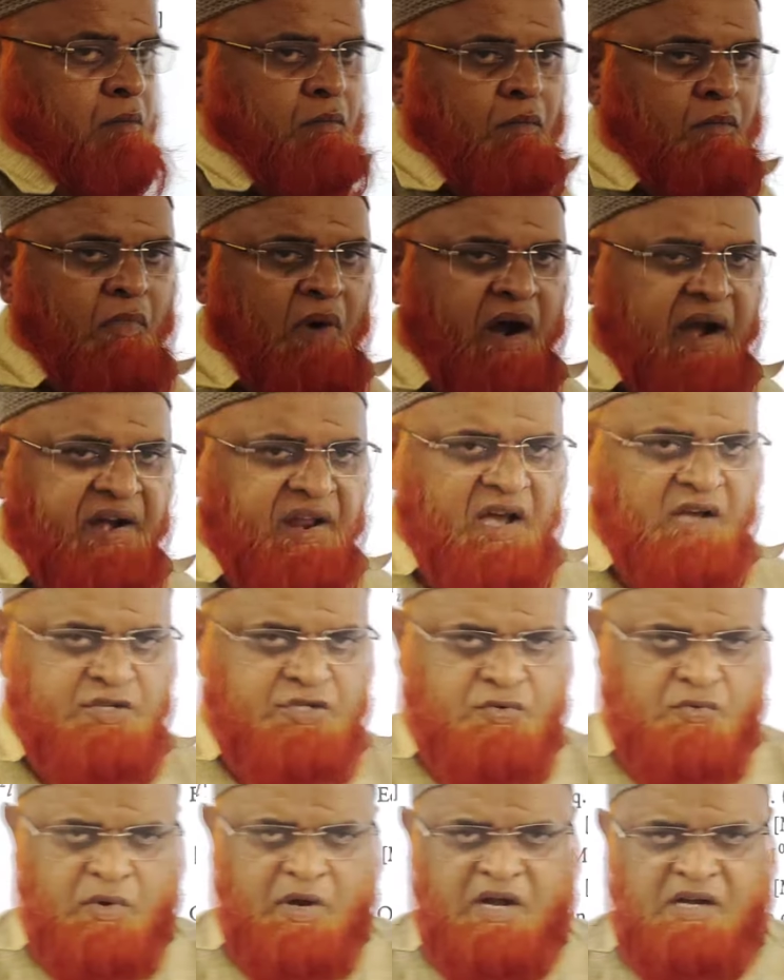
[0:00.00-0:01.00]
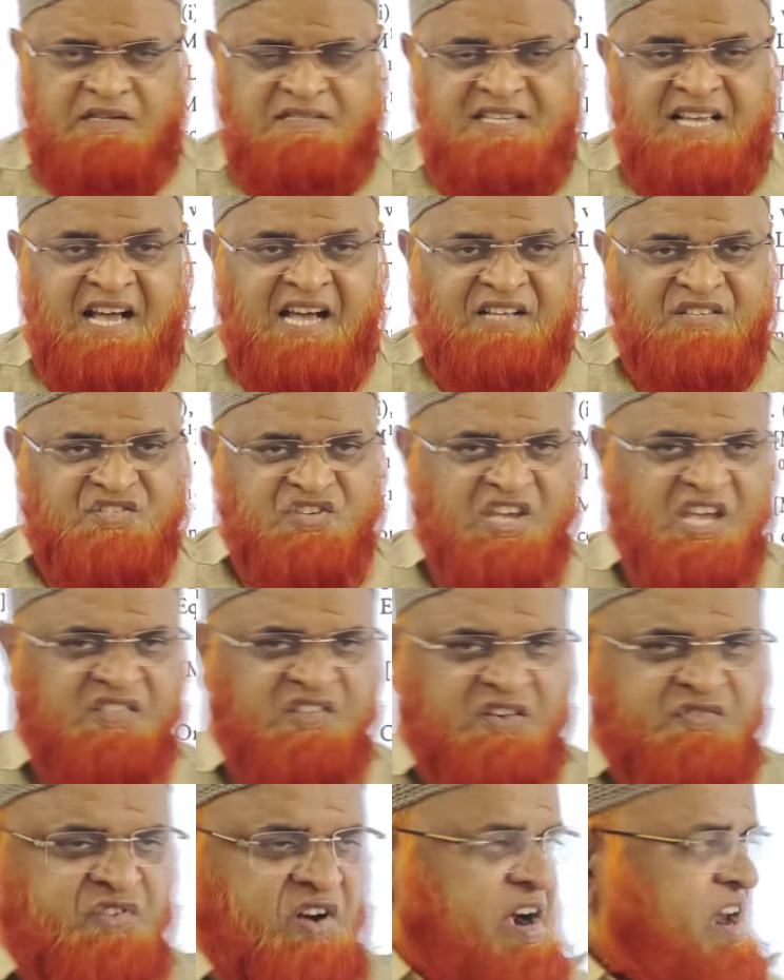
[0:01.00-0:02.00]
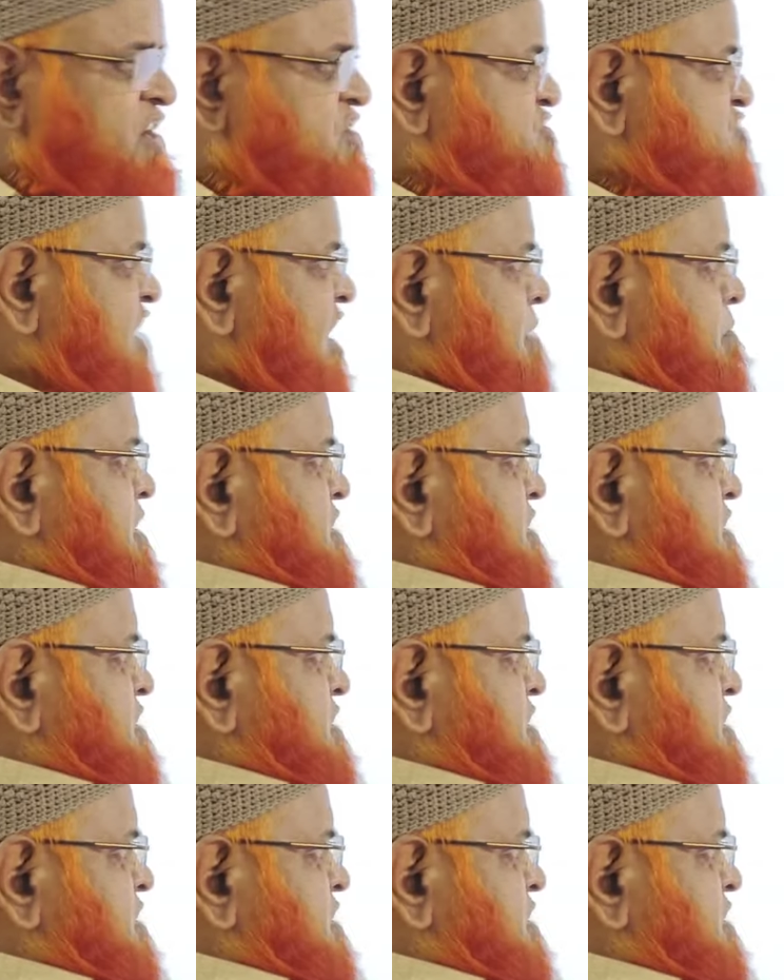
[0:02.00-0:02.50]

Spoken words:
My dear students, see the traditional